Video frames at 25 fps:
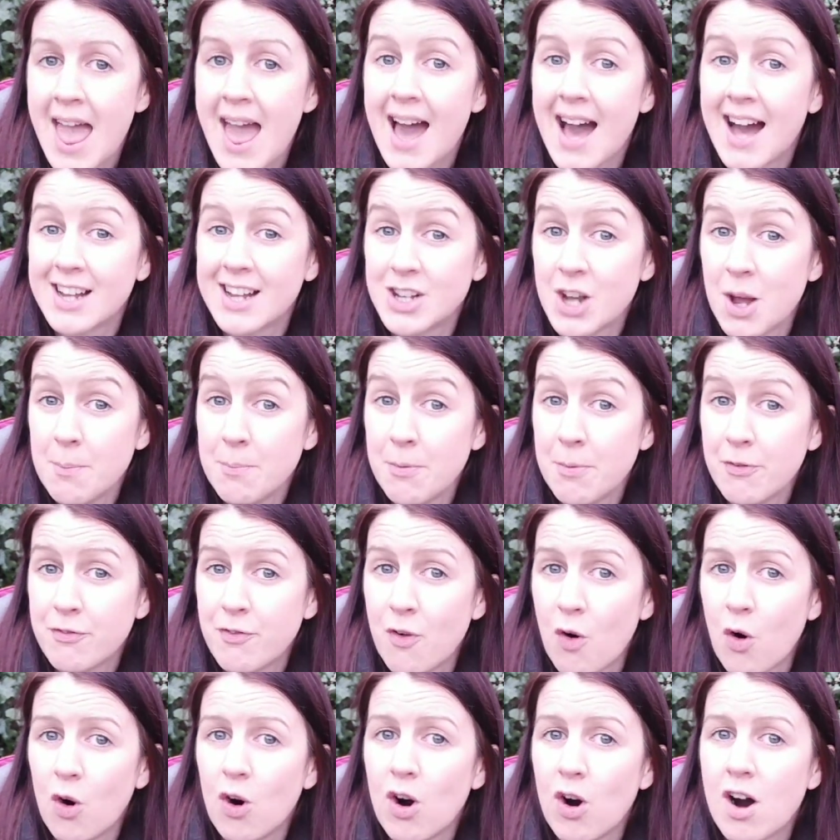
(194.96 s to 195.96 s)
And number
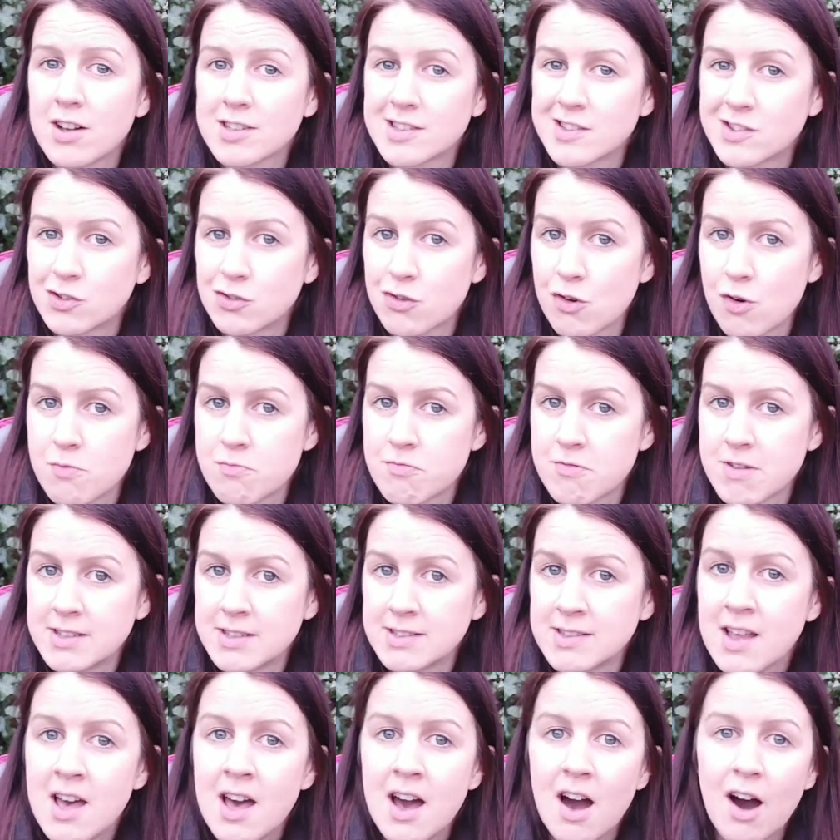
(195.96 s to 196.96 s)
four are strawberries.
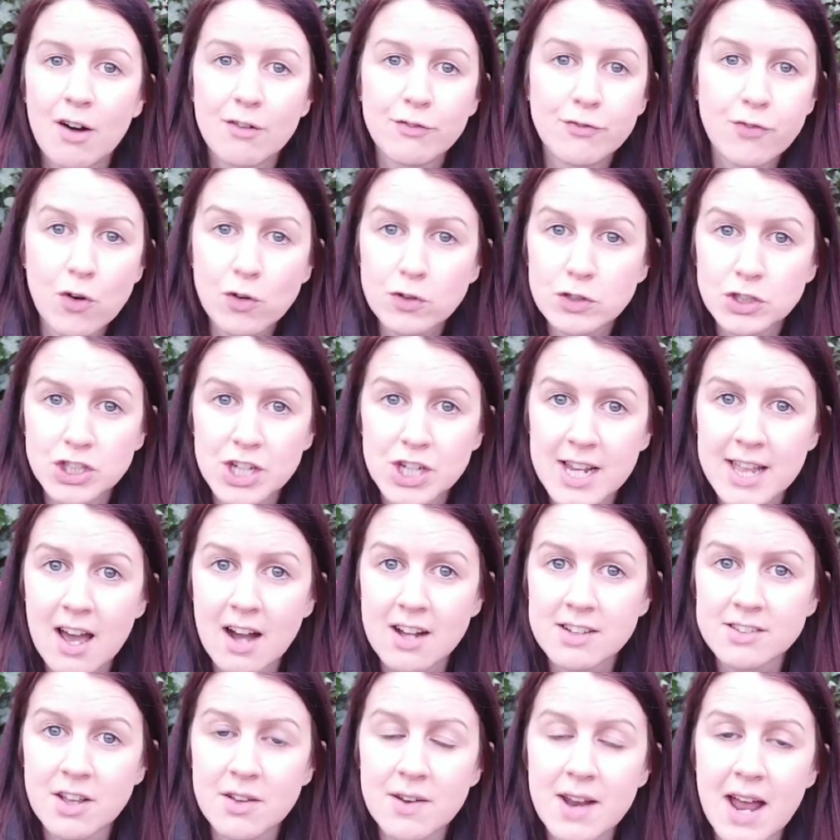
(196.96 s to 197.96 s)
Unfortunately, I
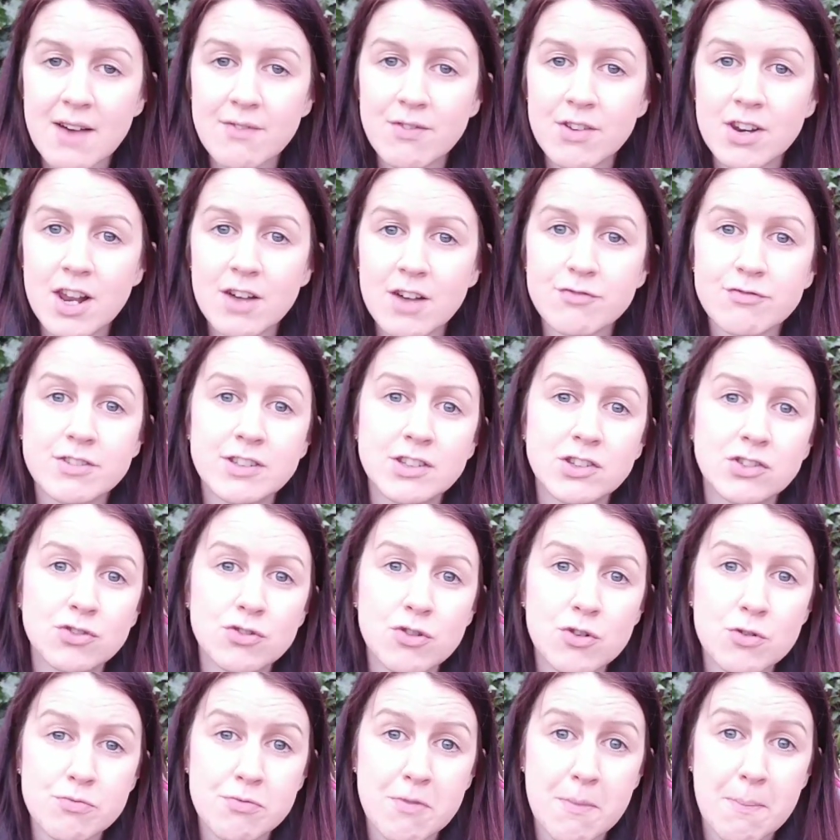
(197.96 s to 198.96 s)
don't have a lovely
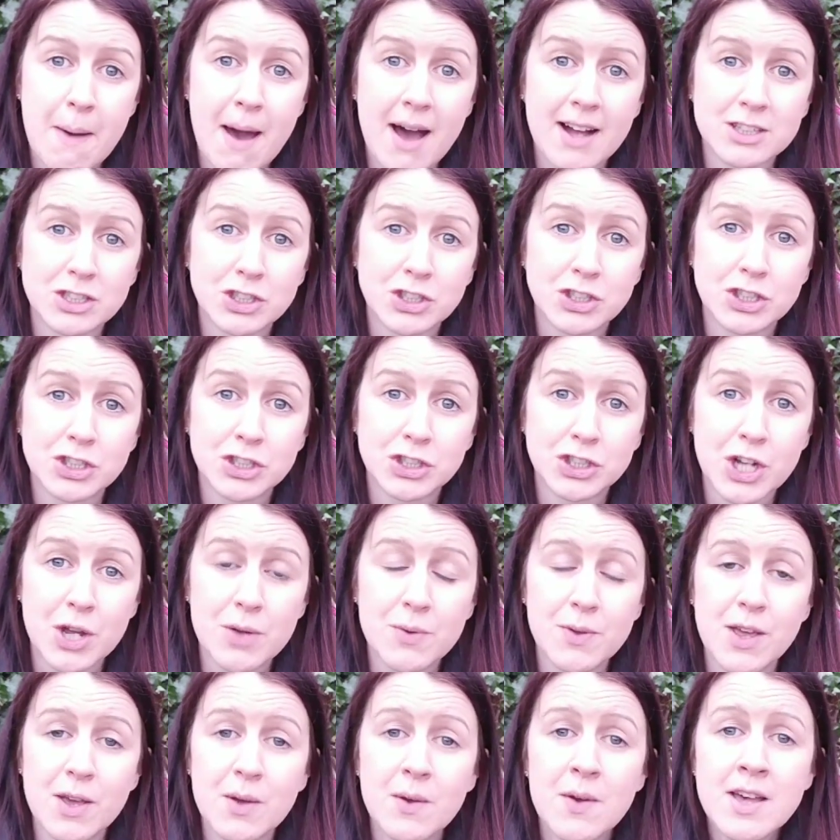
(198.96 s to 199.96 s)
strawberry patch to show
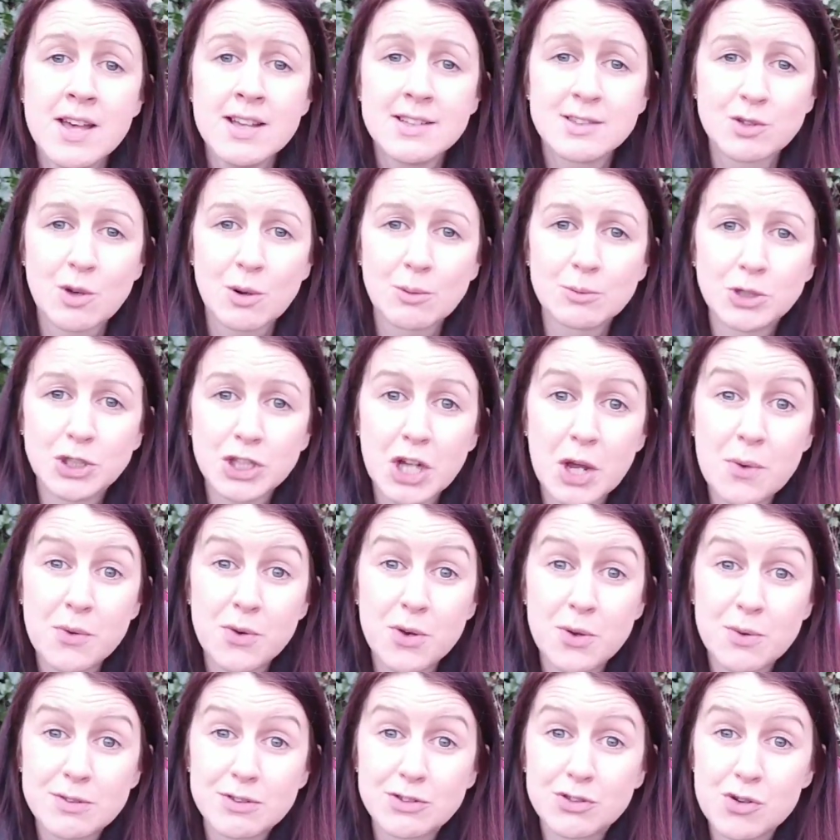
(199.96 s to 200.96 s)
you, so I'm showing
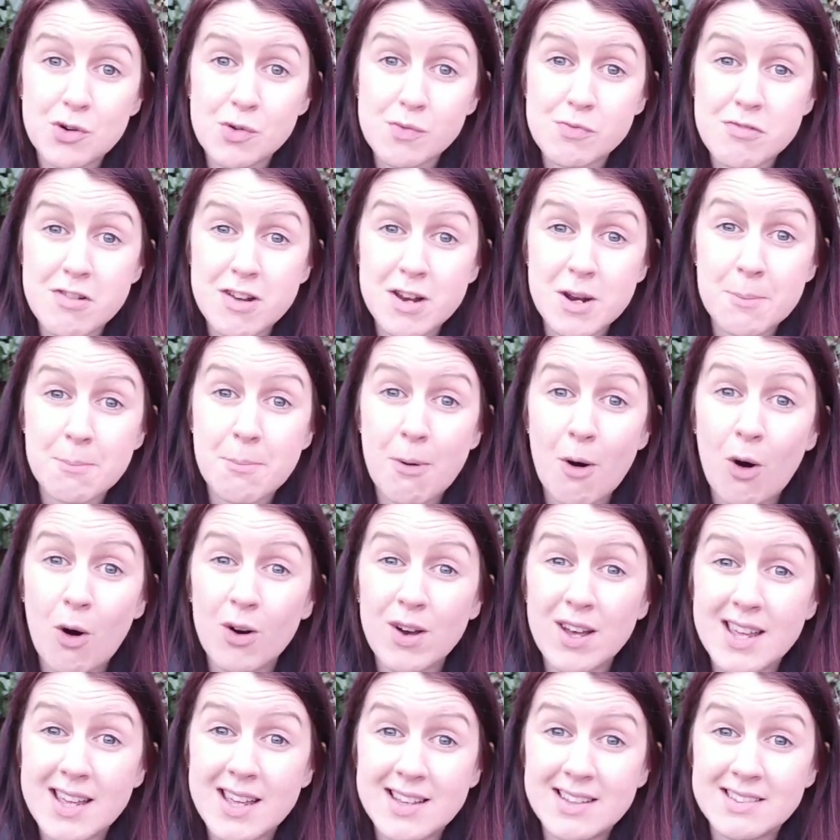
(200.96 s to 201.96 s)
you a strawberry in a pot
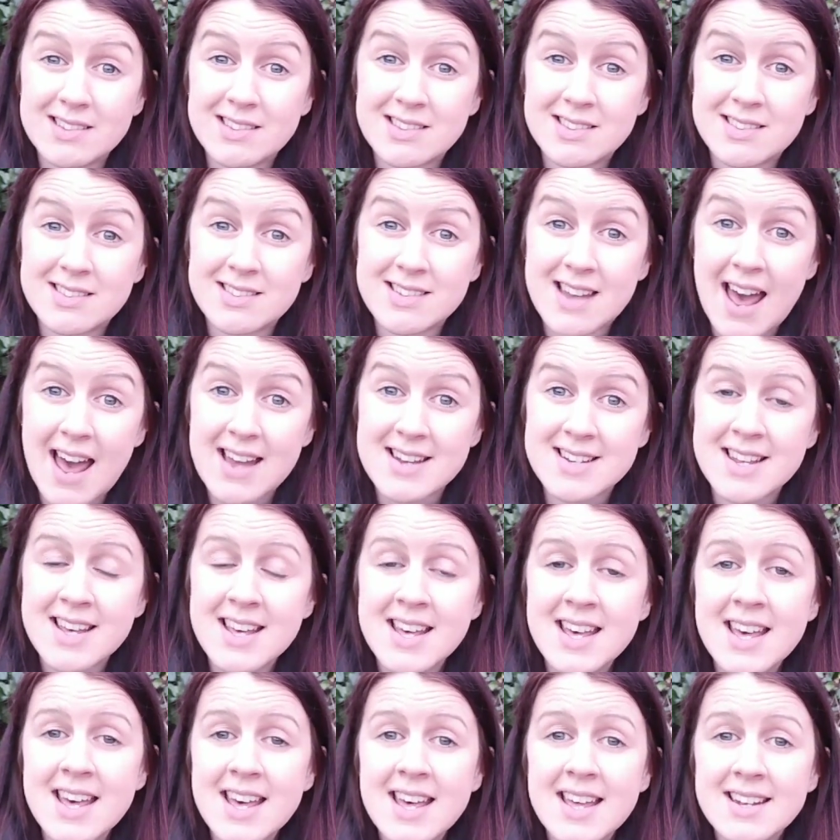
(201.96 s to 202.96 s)
instead.
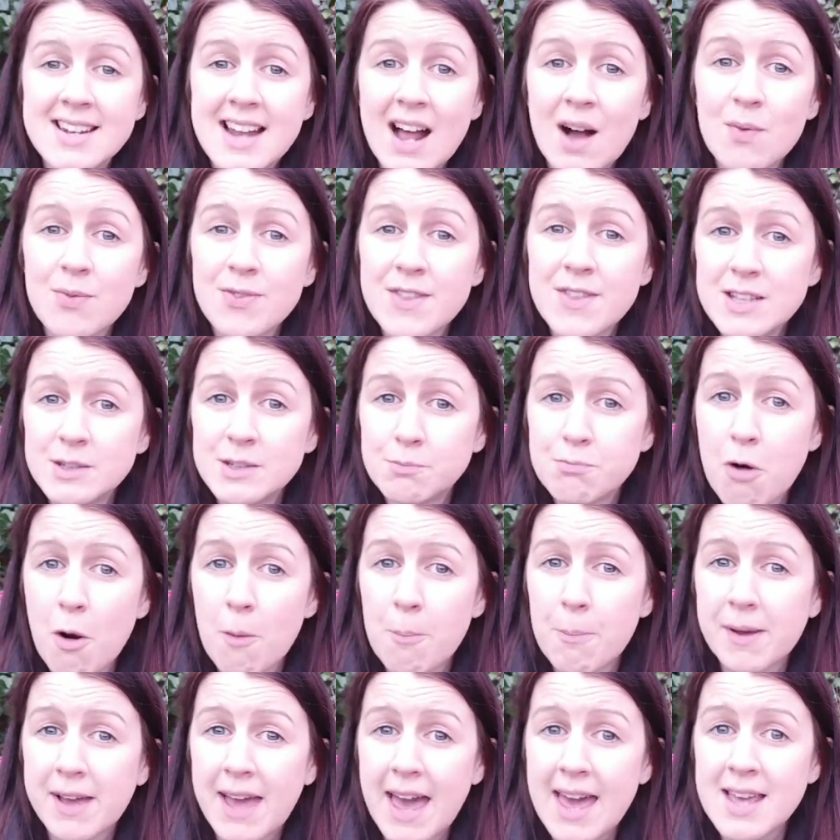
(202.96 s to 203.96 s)
Now, these
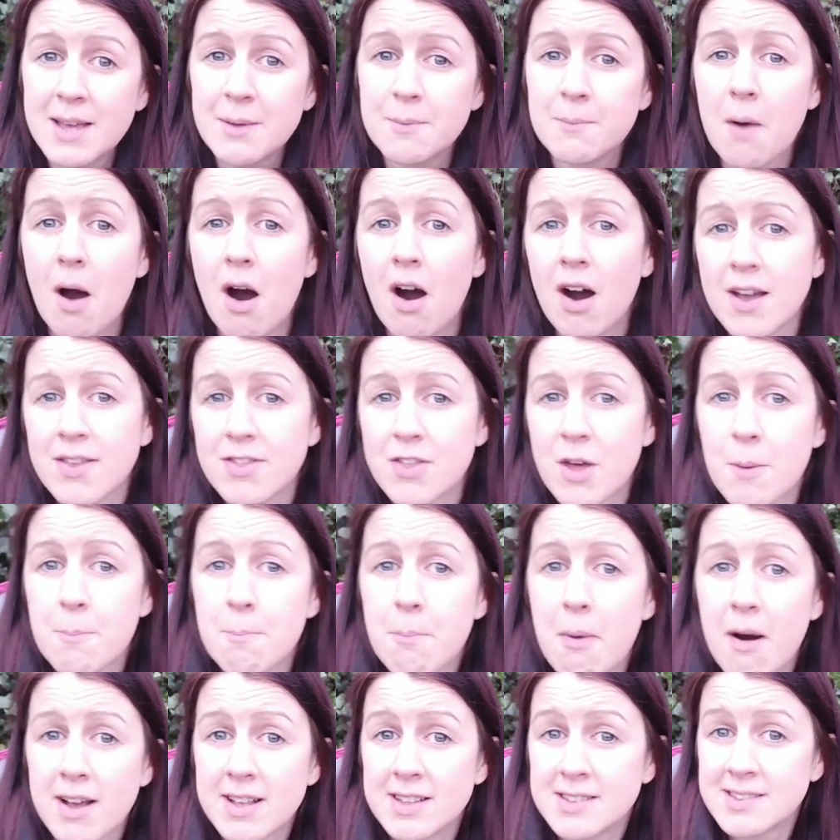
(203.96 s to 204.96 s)
propagate either
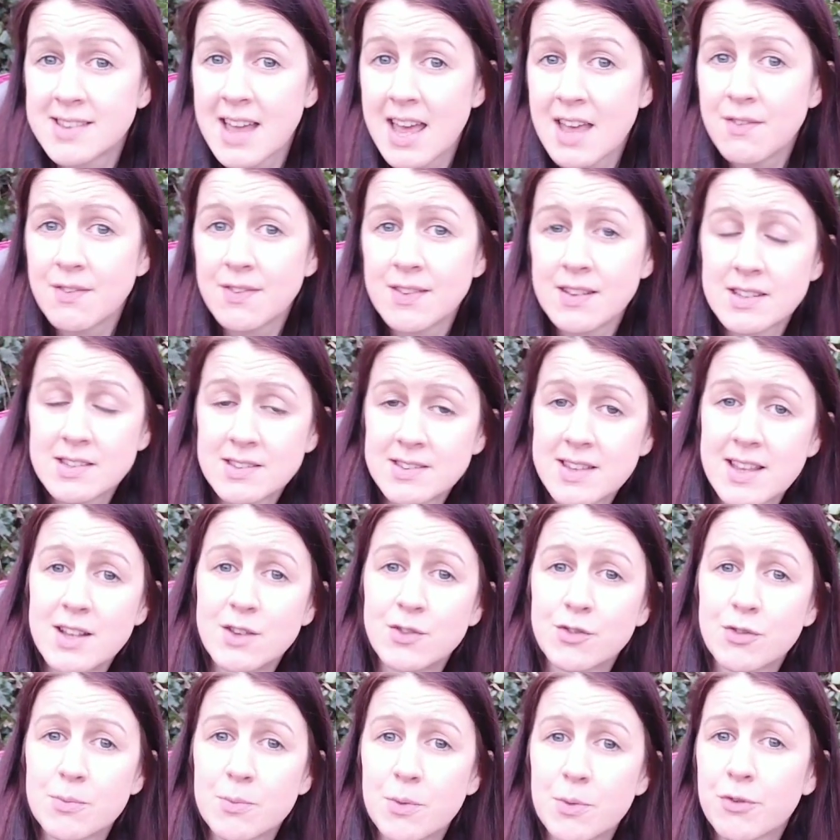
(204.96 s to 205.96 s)
by saving the
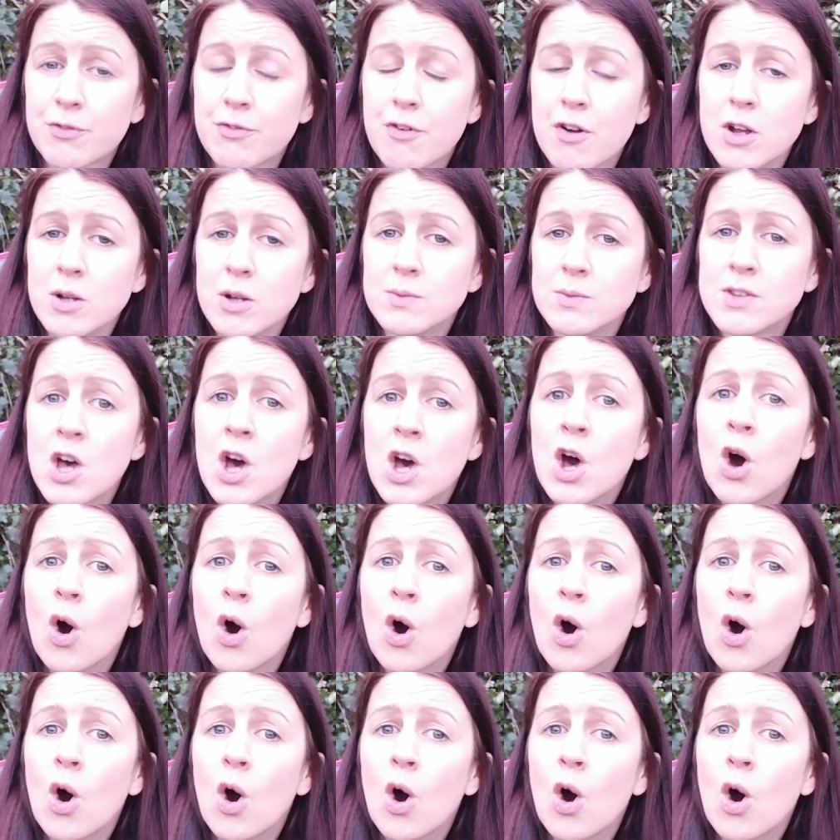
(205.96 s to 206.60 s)
seeds from the fruit